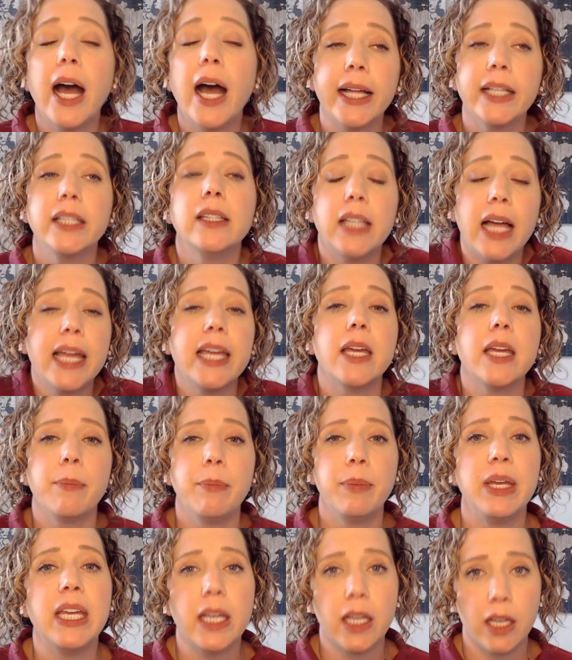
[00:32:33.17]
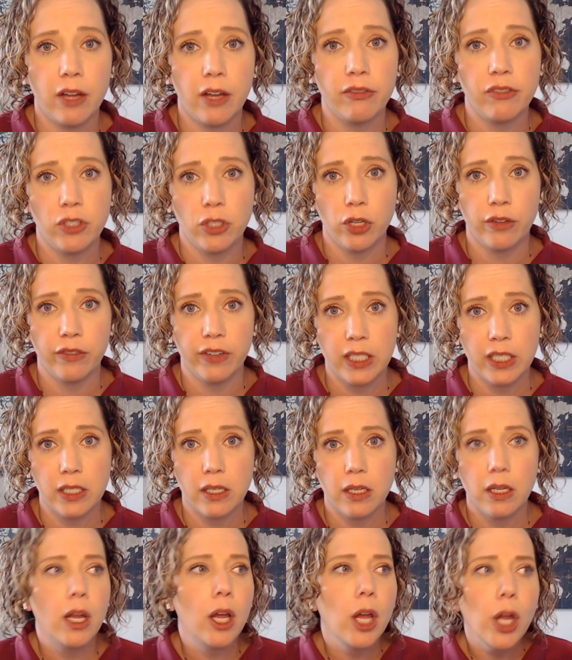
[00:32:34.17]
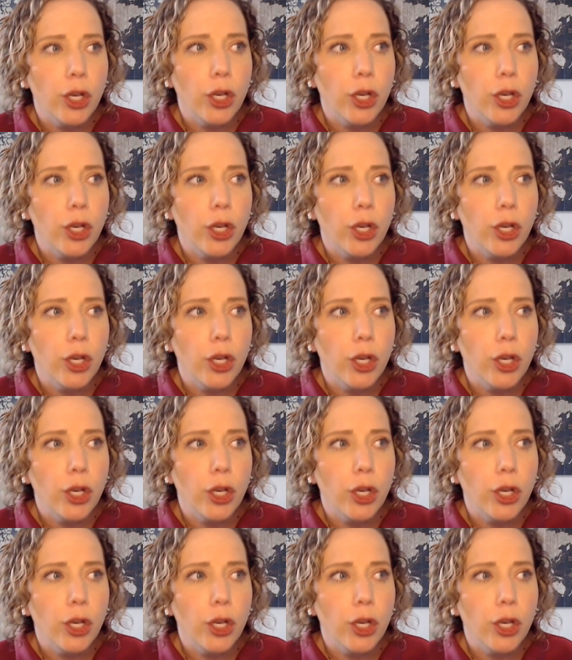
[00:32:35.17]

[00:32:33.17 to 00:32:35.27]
I like being of service.